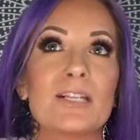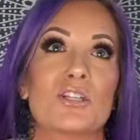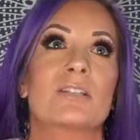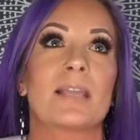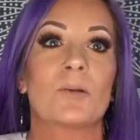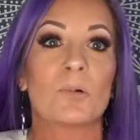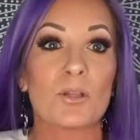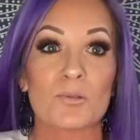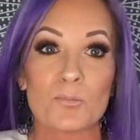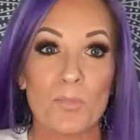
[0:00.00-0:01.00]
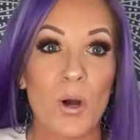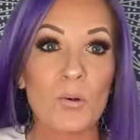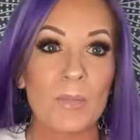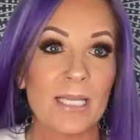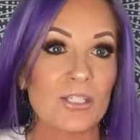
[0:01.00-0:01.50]
it's just like one of those
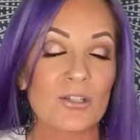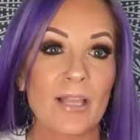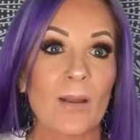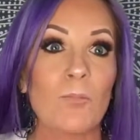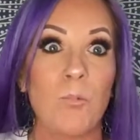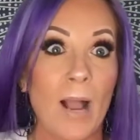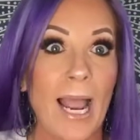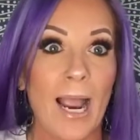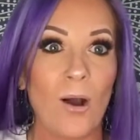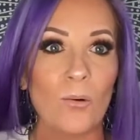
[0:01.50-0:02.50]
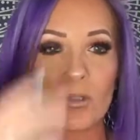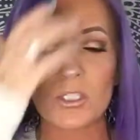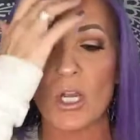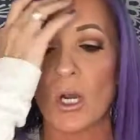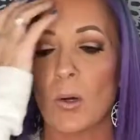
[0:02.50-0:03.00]
moments. You're like, wow.
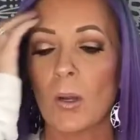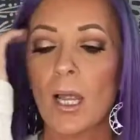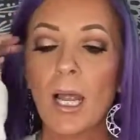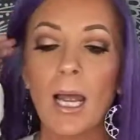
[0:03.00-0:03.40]
So